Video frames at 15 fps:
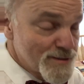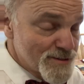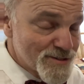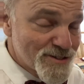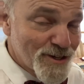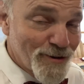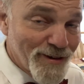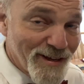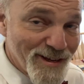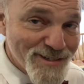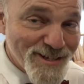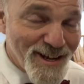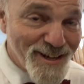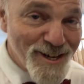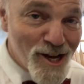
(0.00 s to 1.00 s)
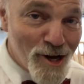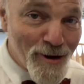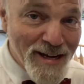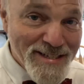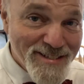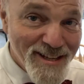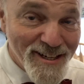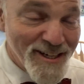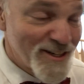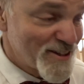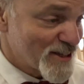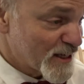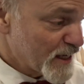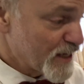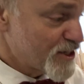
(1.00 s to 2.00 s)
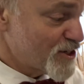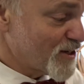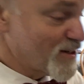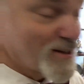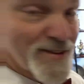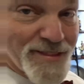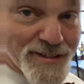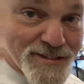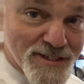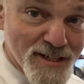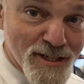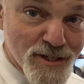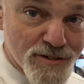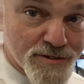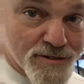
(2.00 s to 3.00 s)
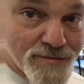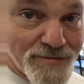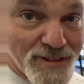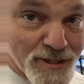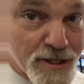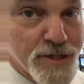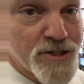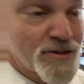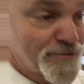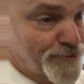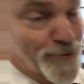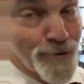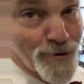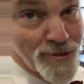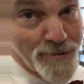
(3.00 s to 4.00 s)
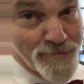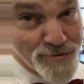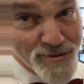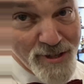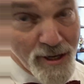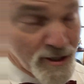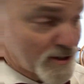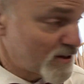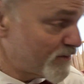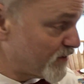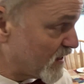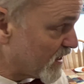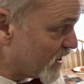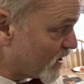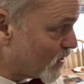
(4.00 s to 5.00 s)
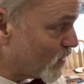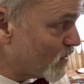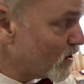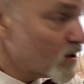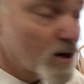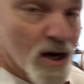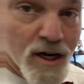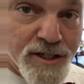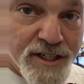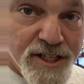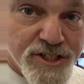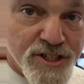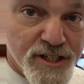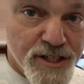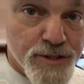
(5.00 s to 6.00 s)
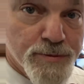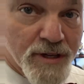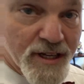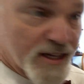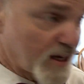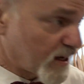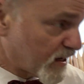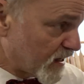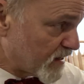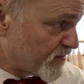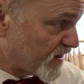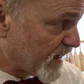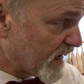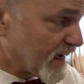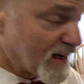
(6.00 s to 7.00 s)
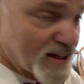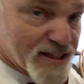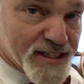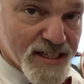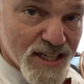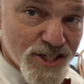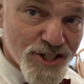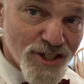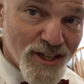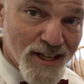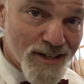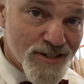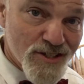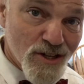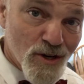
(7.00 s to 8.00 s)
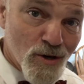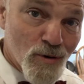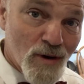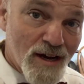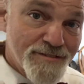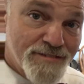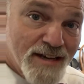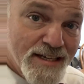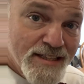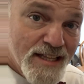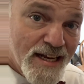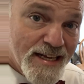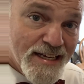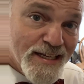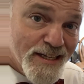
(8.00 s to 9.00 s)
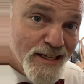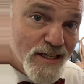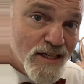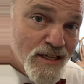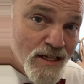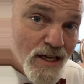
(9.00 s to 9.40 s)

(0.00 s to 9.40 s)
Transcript: So yes, I know, I said into the kitchen. This is the kitchen for the sake of the video. Our kitchen is kind of a galley kitchen, and so I find that I can get